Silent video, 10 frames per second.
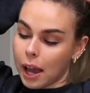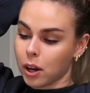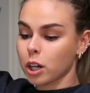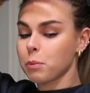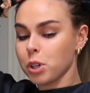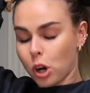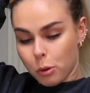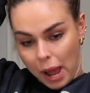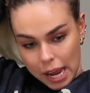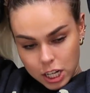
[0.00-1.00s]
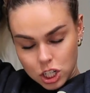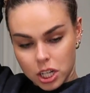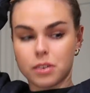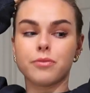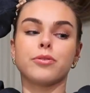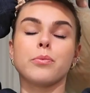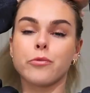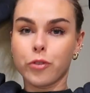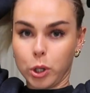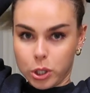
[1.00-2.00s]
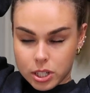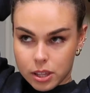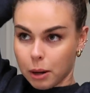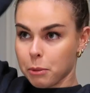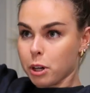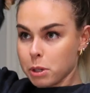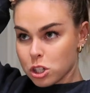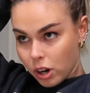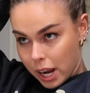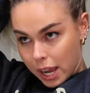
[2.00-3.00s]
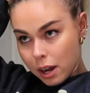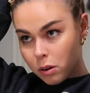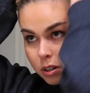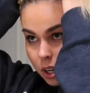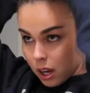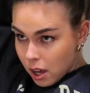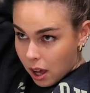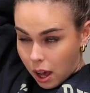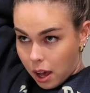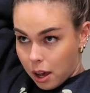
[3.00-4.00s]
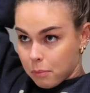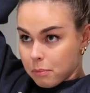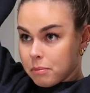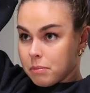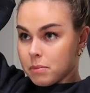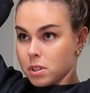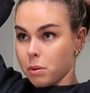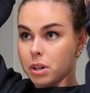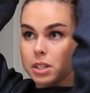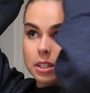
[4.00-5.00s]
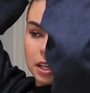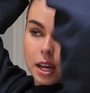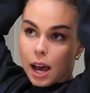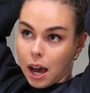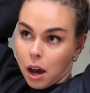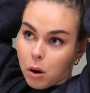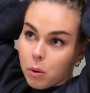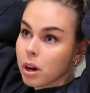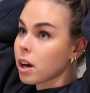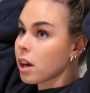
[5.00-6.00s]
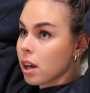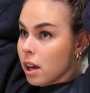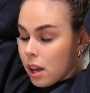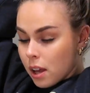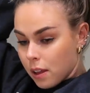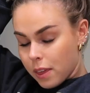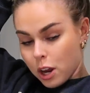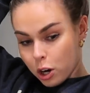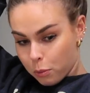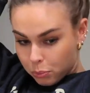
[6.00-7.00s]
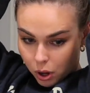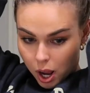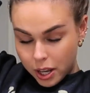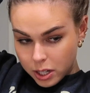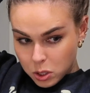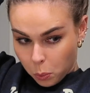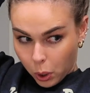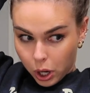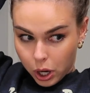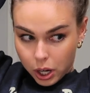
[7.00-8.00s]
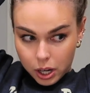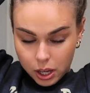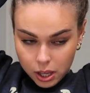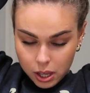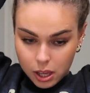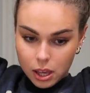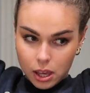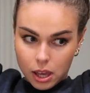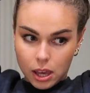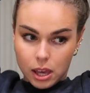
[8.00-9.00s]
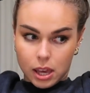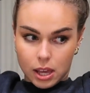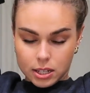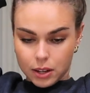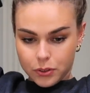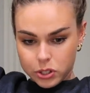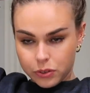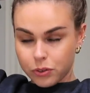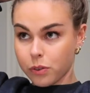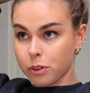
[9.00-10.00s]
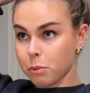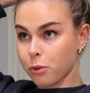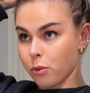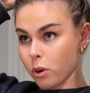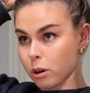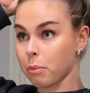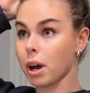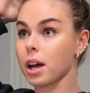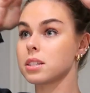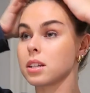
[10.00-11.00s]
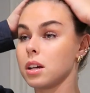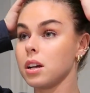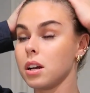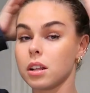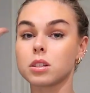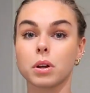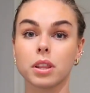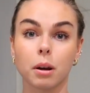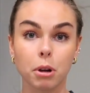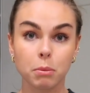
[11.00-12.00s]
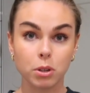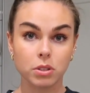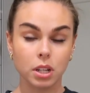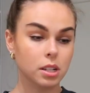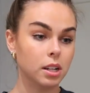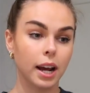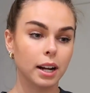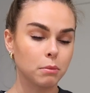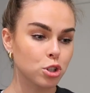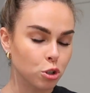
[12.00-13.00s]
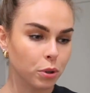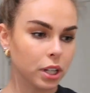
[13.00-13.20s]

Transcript: I got a PR package in from Versed that I'm going to be trying out. Um, so I wanna see how their products work. And I've used a few of them before, but this one that I'm gonna be using tonight, I'm super